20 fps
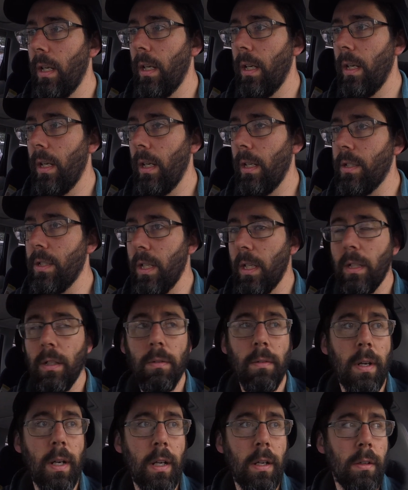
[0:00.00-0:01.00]
I checked
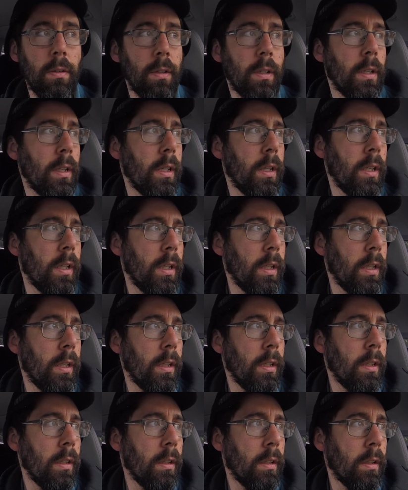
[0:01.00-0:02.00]
around
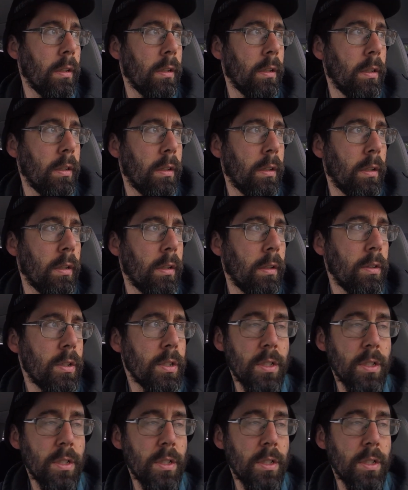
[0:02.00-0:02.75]
and just